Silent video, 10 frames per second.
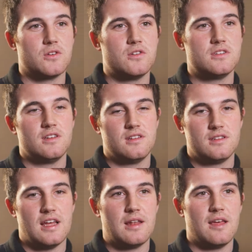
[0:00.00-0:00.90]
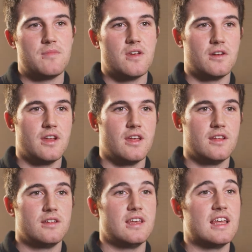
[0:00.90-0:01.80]
those. That led me on to
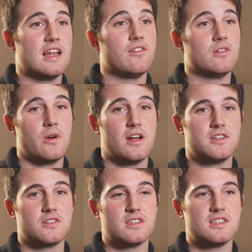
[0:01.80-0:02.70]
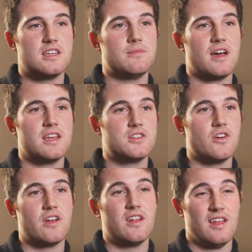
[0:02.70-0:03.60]
A-level where I took the same, I
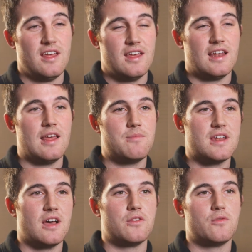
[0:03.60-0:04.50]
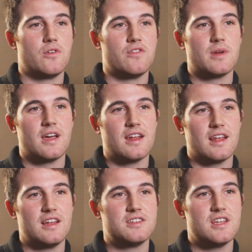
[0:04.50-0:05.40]
enjoyed it. it. Led me down the road of
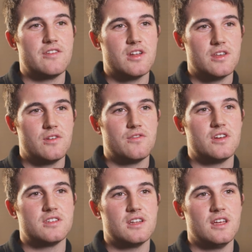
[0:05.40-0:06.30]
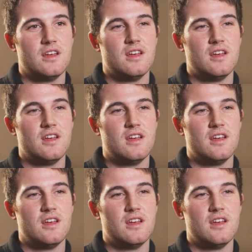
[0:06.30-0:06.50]
mechanical engineering at university.